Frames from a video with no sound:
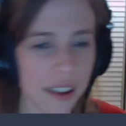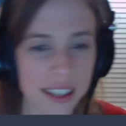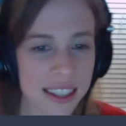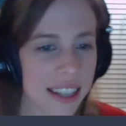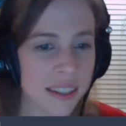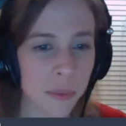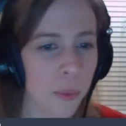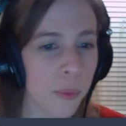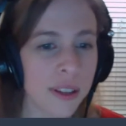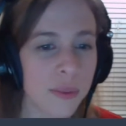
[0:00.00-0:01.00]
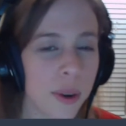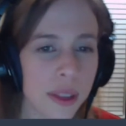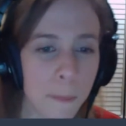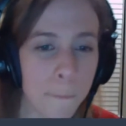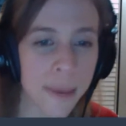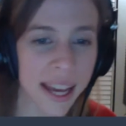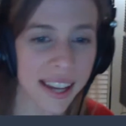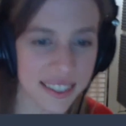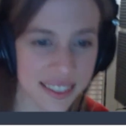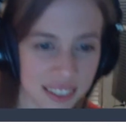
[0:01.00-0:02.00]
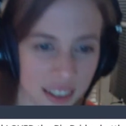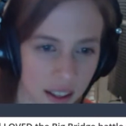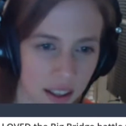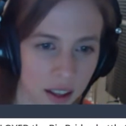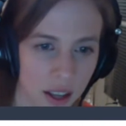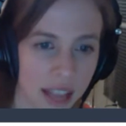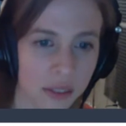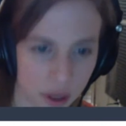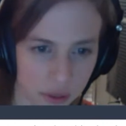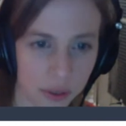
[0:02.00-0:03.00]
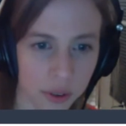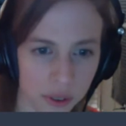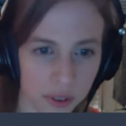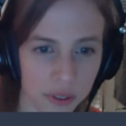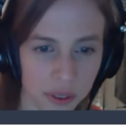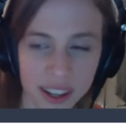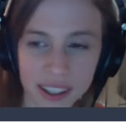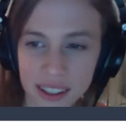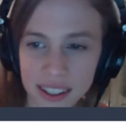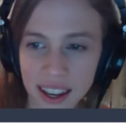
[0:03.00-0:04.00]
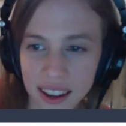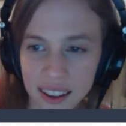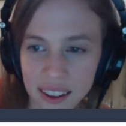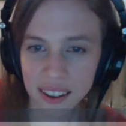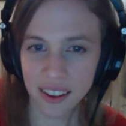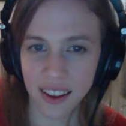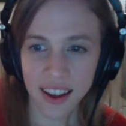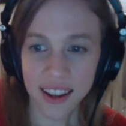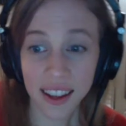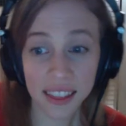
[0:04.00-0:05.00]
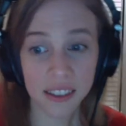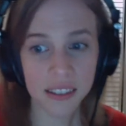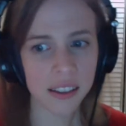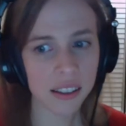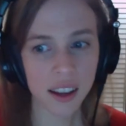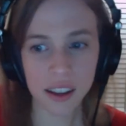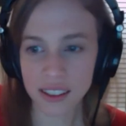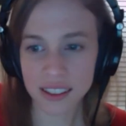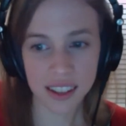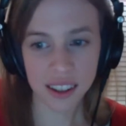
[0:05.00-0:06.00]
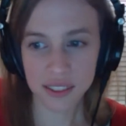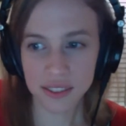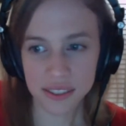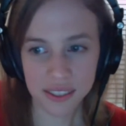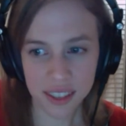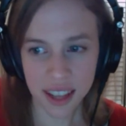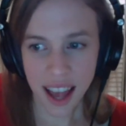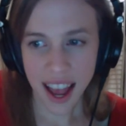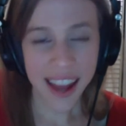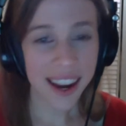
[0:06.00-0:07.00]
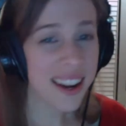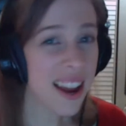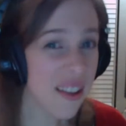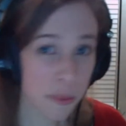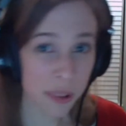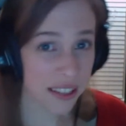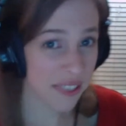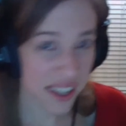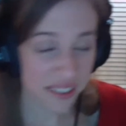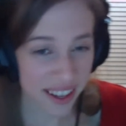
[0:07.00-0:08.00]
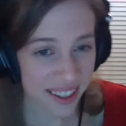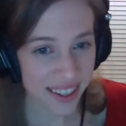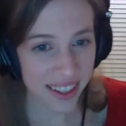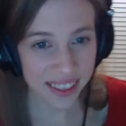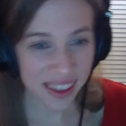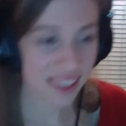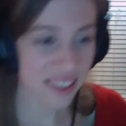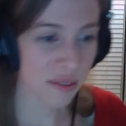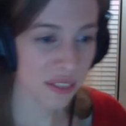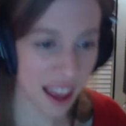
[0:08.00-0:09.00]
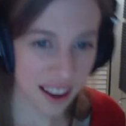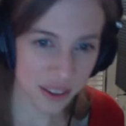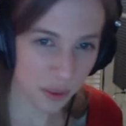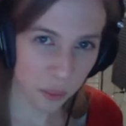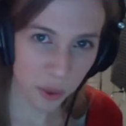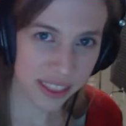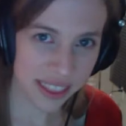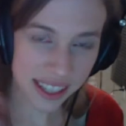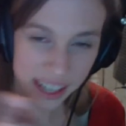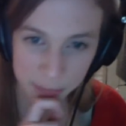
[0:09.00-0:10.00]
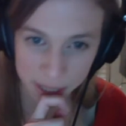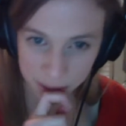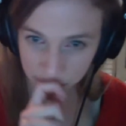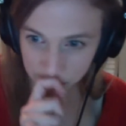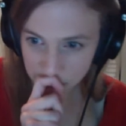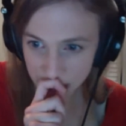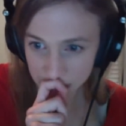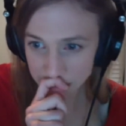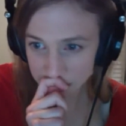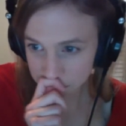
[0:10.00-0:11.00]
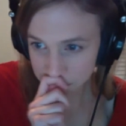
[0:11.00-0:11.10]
It's it's it's one of the best. And dreadful fight, yeah, yeah. There a lot of good stuff. And I never played Final Fantasy. That is that is the one thing I missed from childhood.